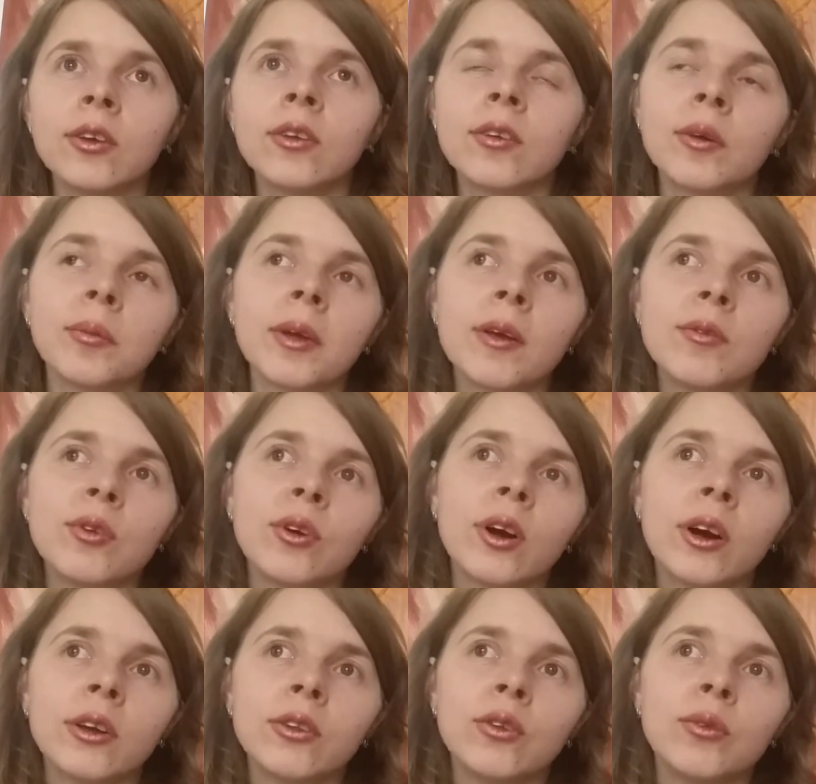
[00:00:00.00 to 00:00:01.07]
sometimes you
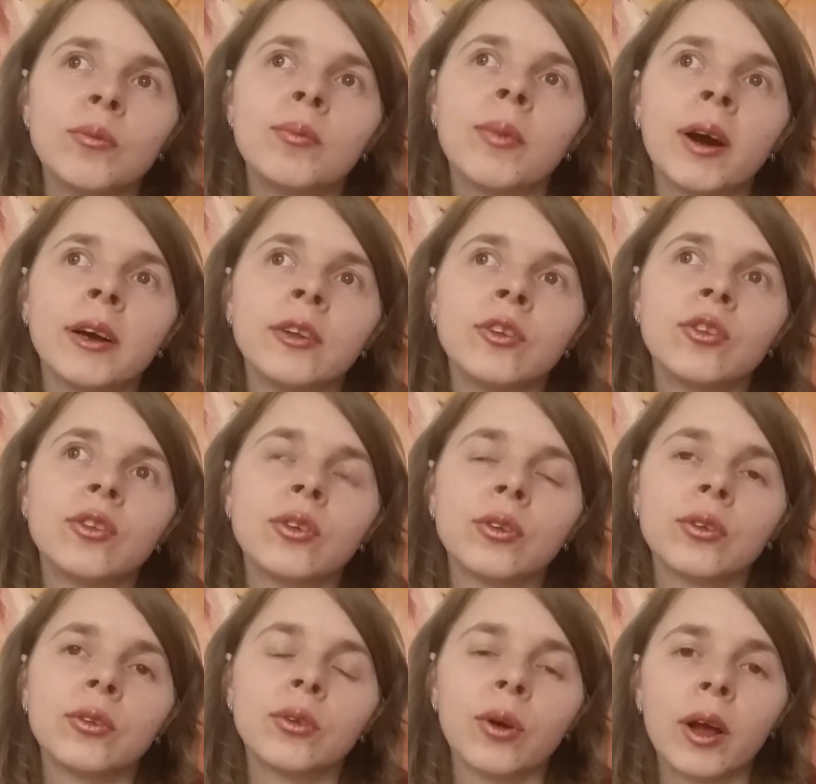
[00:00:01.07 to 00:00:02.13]
can't do much
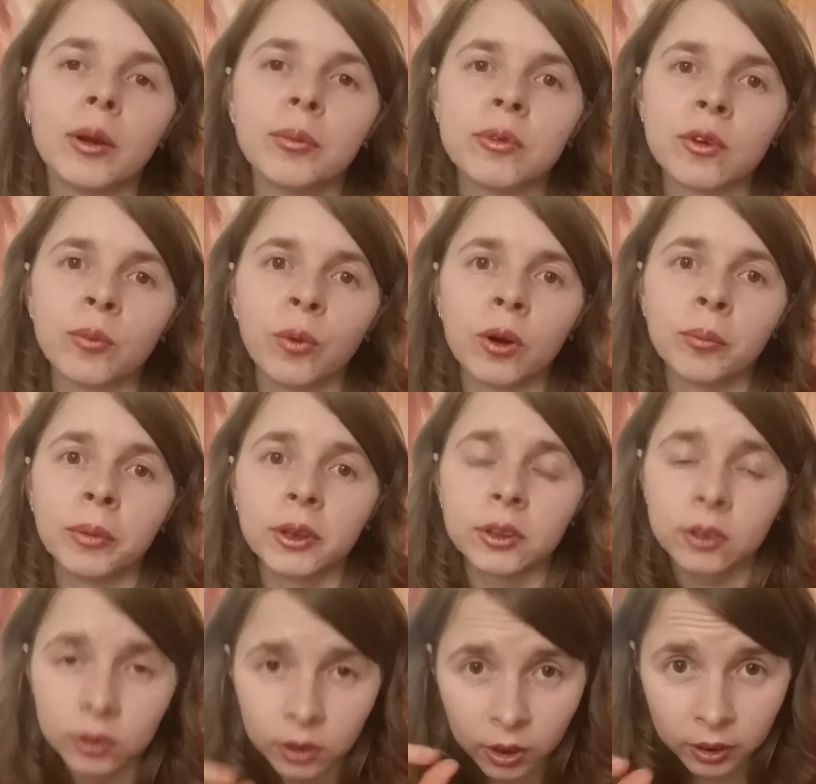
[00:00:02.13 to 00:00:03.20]
to help someone, but
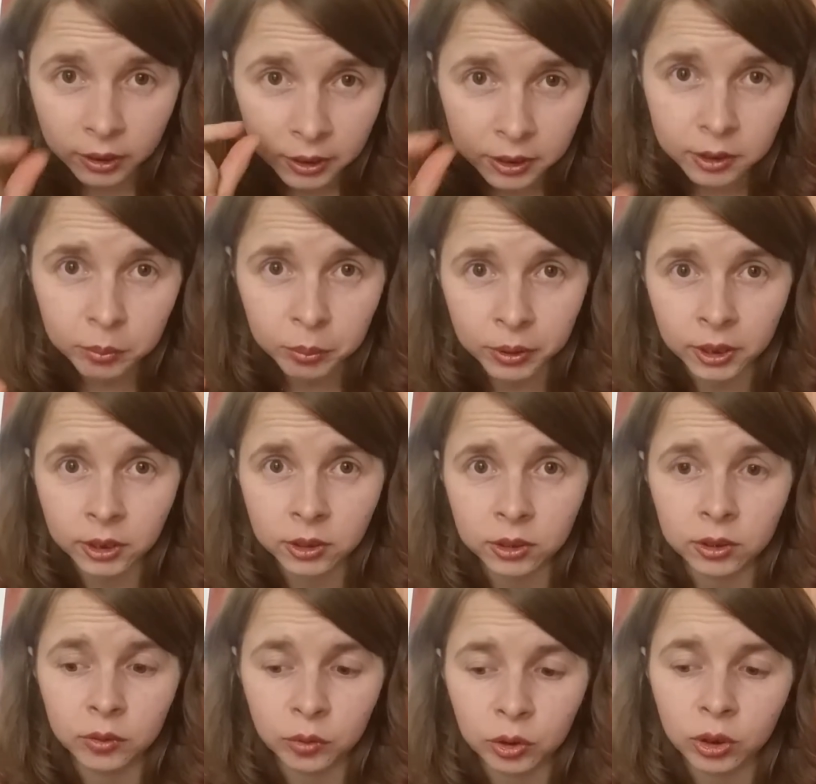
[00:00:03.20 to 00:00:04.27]
a little bit,
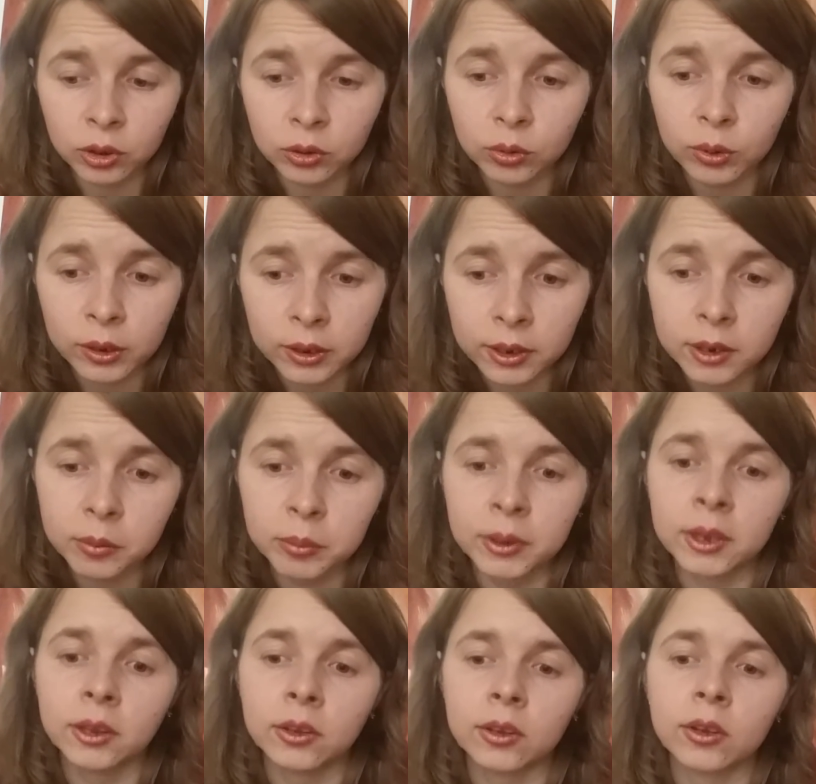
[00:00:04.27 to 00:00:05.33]
if you can do a little
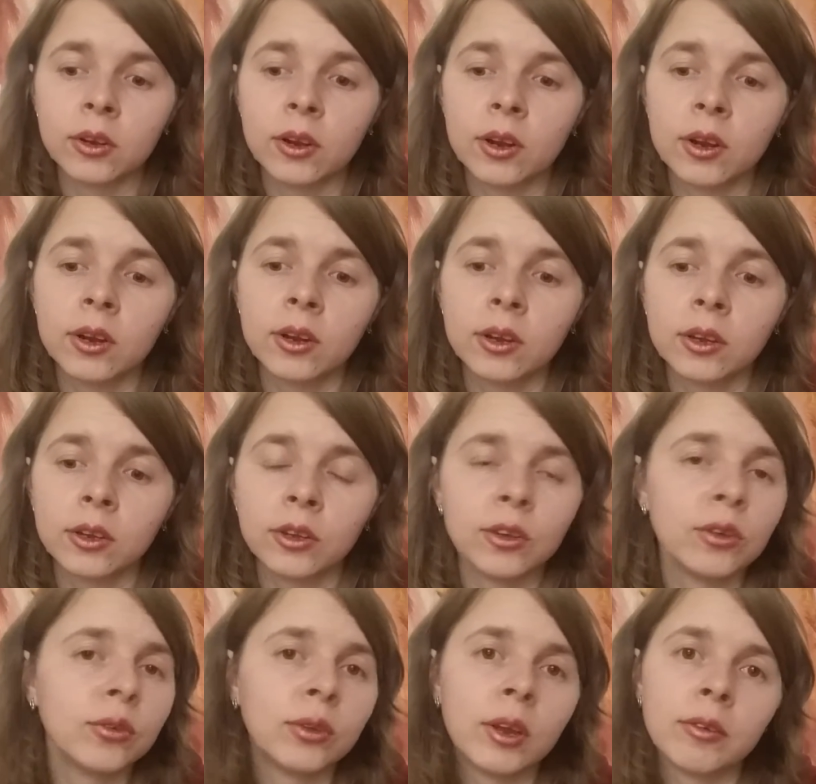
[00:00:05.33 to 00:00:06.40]
bit,
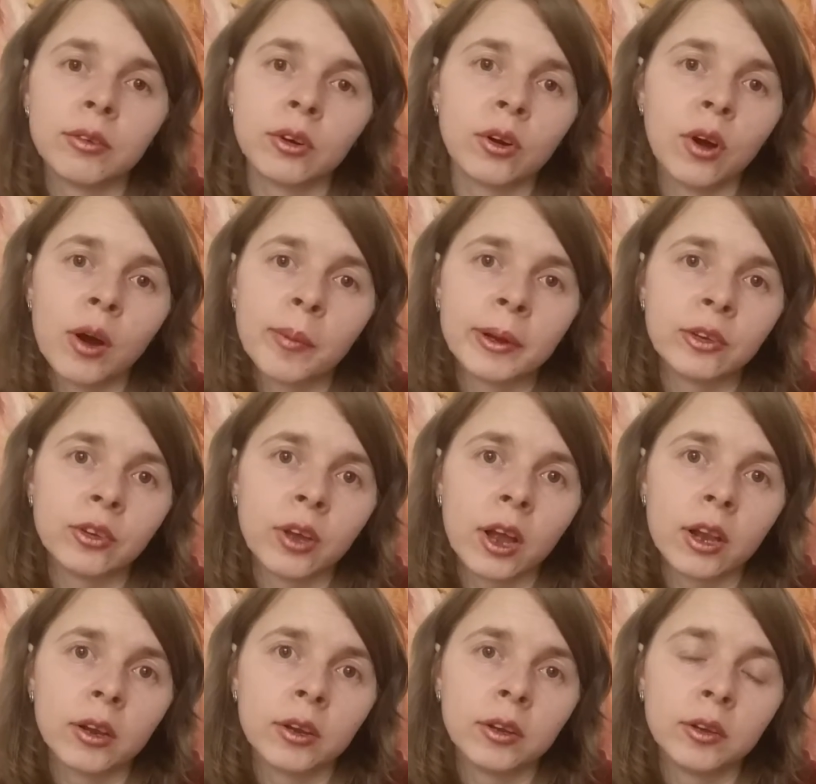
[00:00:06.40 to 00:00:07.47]
you never know how much it
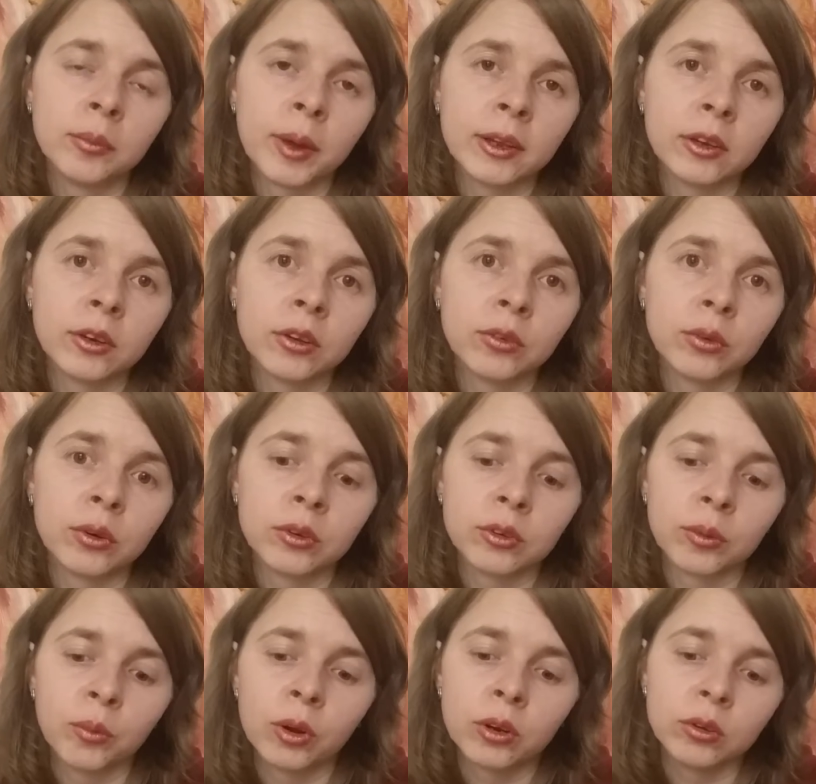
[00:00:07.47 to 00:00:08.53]
matters for
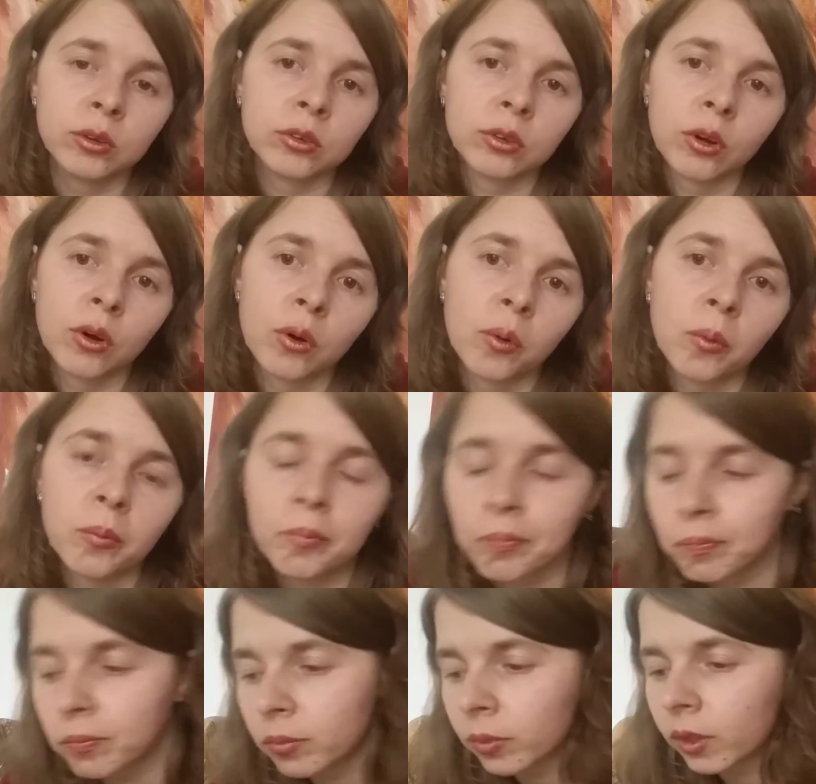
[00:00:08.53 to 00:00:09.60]
someone. So
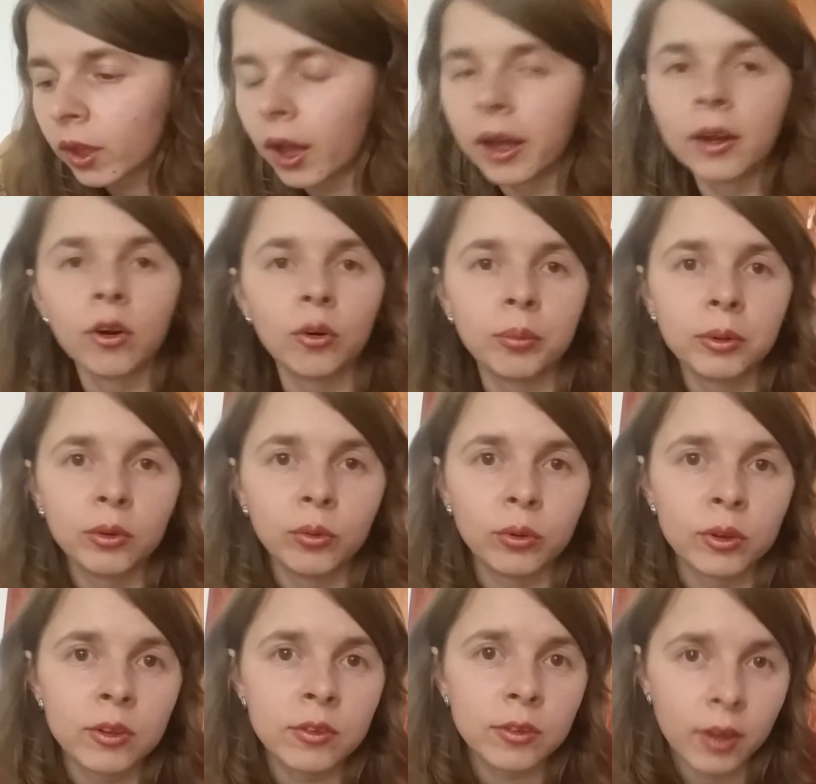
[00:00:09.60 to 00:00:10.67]
I hope it
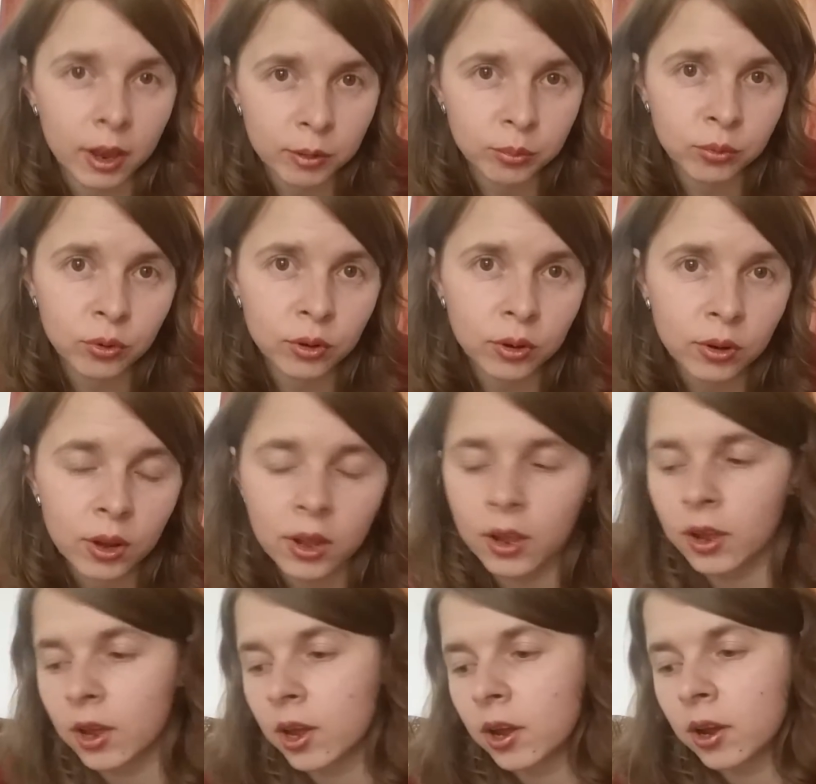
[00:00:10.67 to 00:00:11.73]
was helpful.
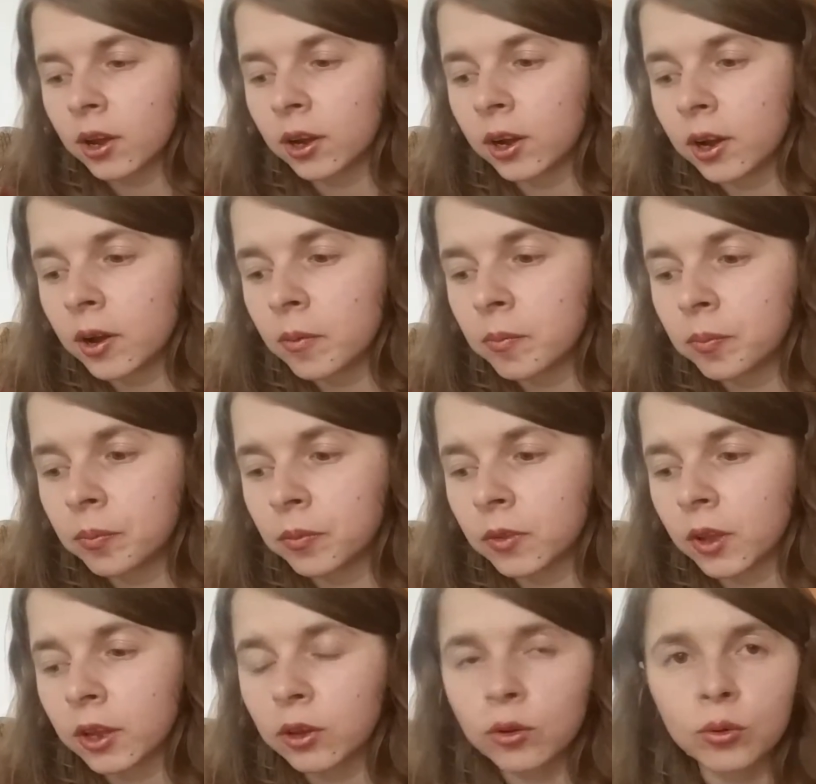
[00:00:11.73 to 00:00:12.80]

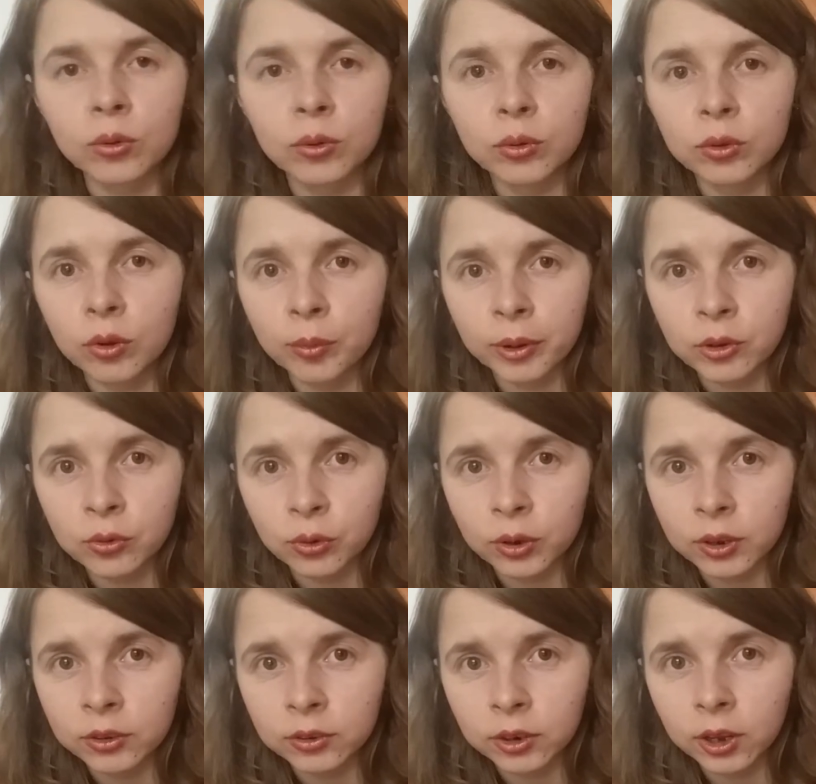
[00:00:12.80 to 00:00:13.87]
Thank you so much for
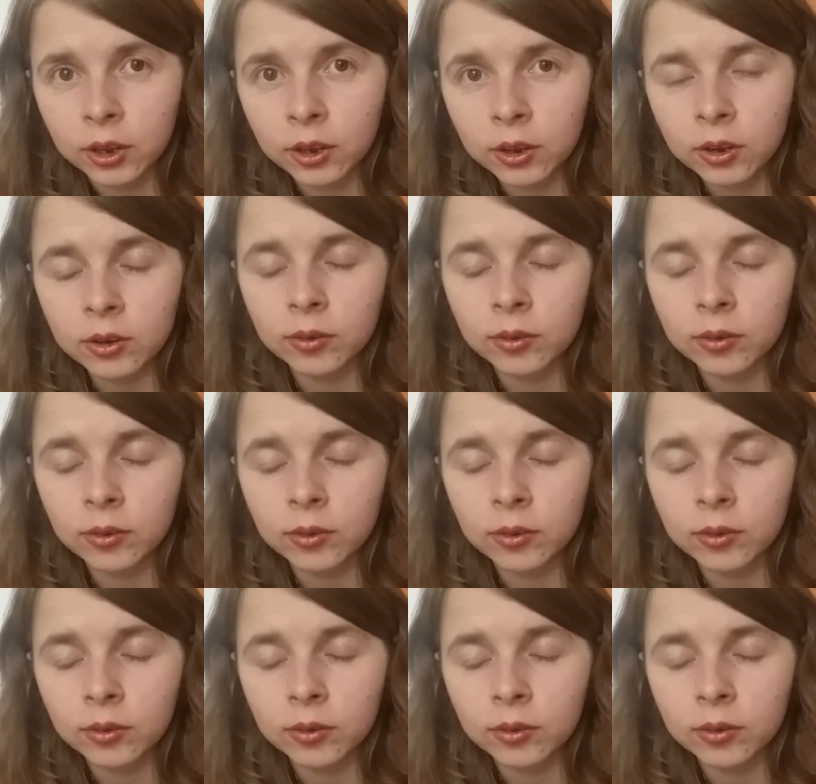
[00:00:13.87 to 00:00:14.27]
listening.